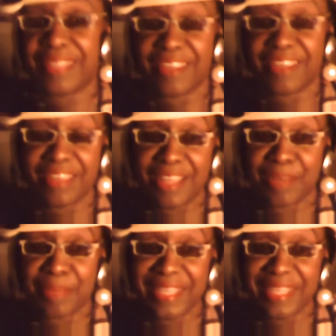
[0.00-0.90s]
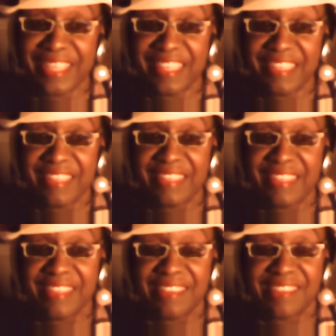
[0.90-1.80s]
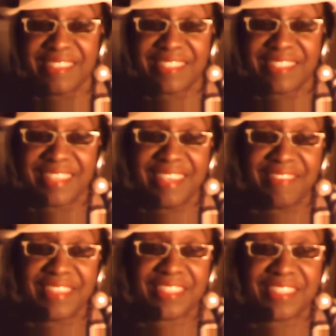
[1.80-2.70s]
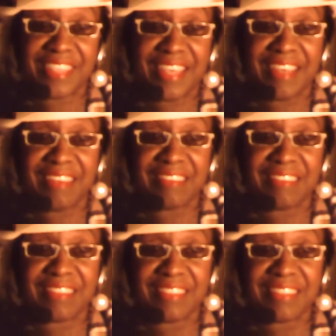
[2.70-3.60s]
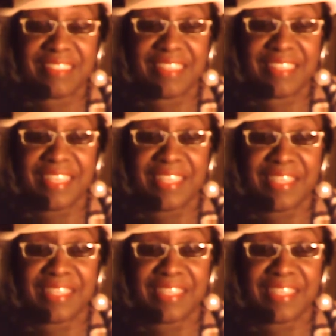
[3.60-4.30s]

out a lot of money to save this child. And